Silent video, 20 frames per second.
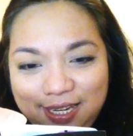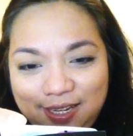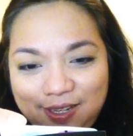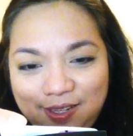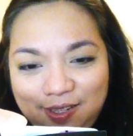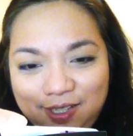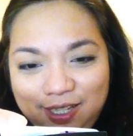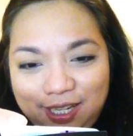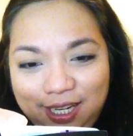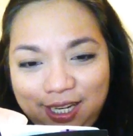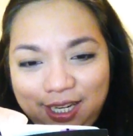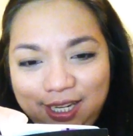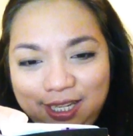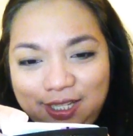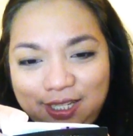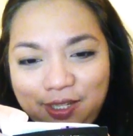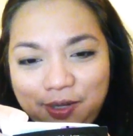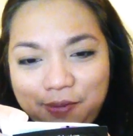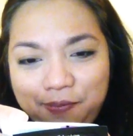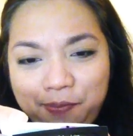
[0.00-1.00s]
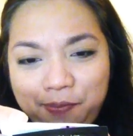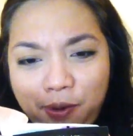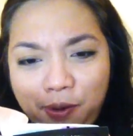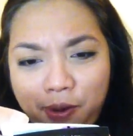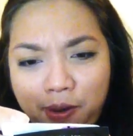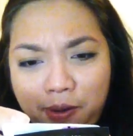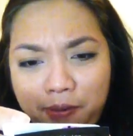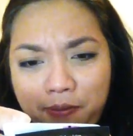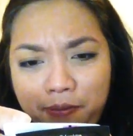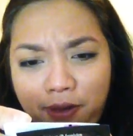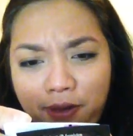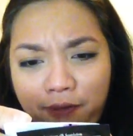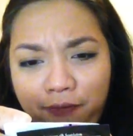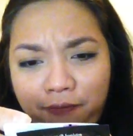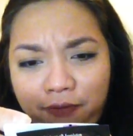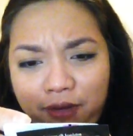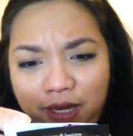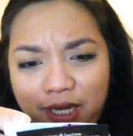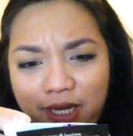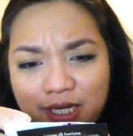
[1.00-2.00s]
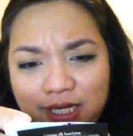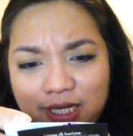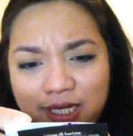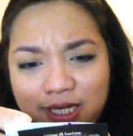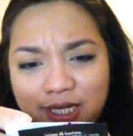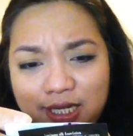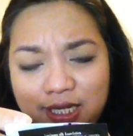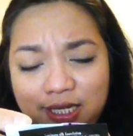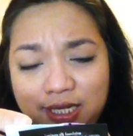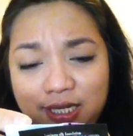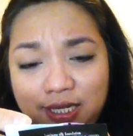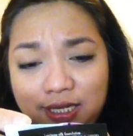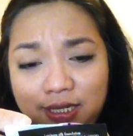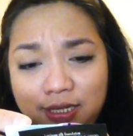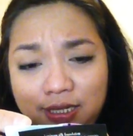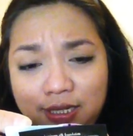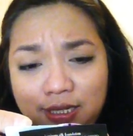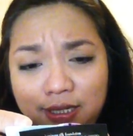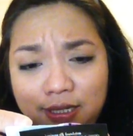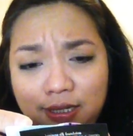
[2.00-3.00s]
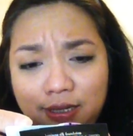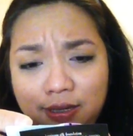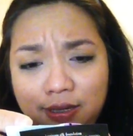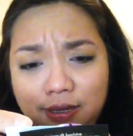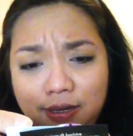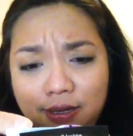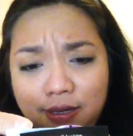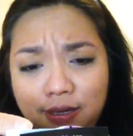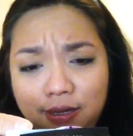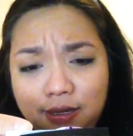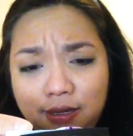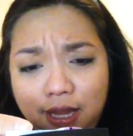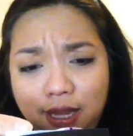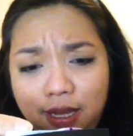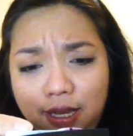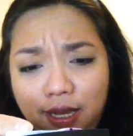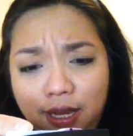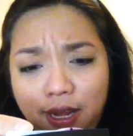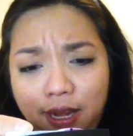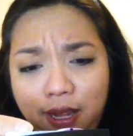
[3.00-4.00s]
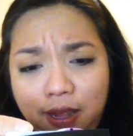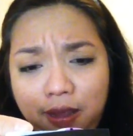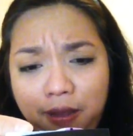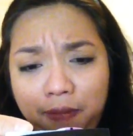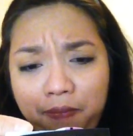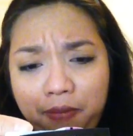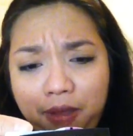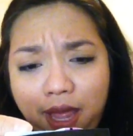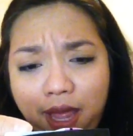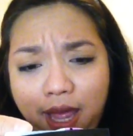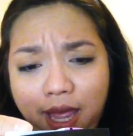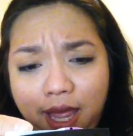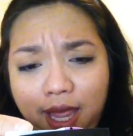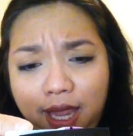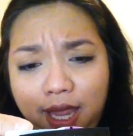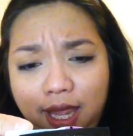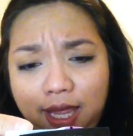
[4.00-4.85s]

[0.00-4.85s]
Okay, ito, Bomb Efficace. Lip, eye